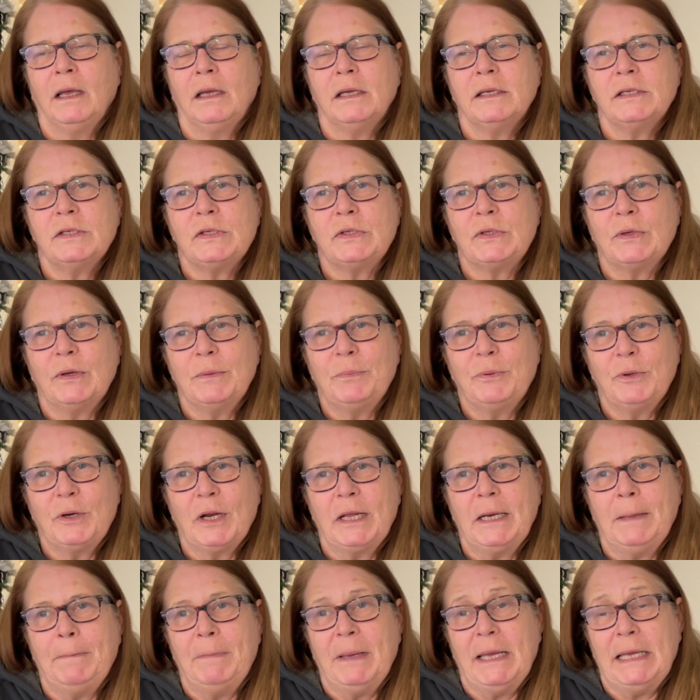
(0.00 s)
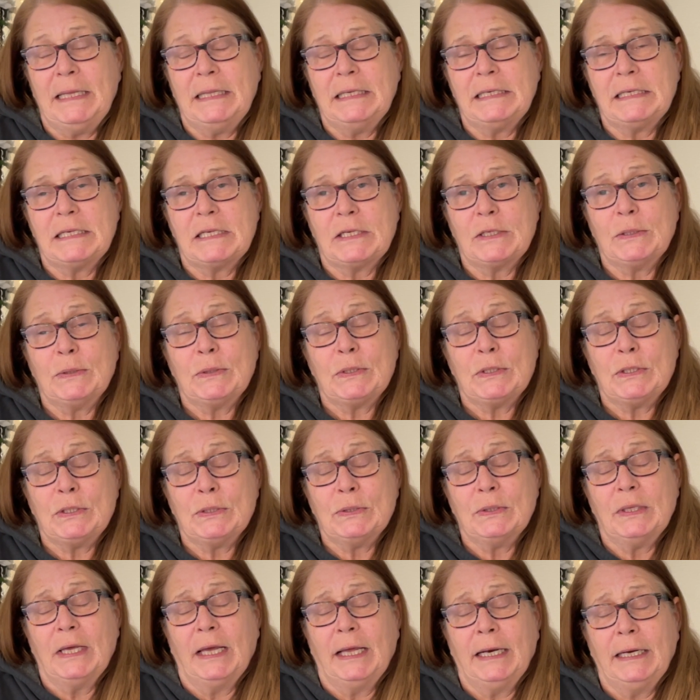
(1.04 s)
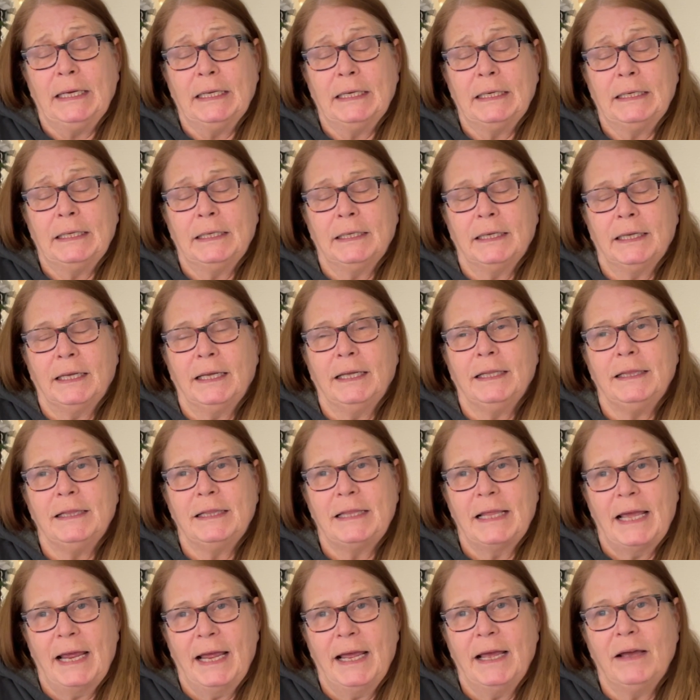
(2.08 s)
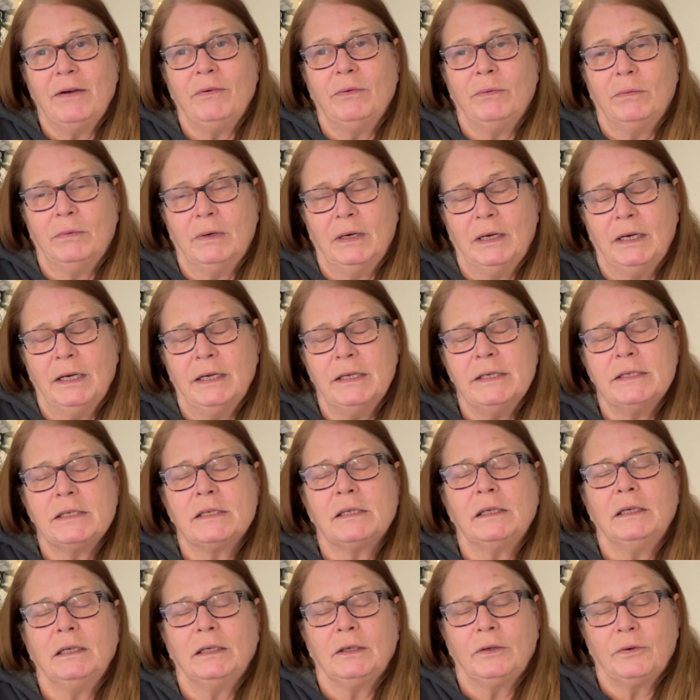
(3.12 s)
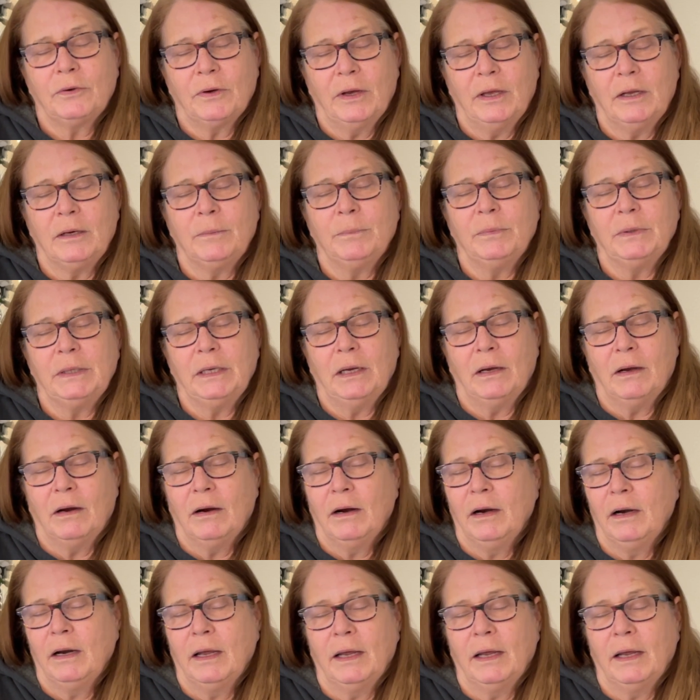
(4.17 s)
So I put on a bathing suit to do that in, and that was incredibly hard.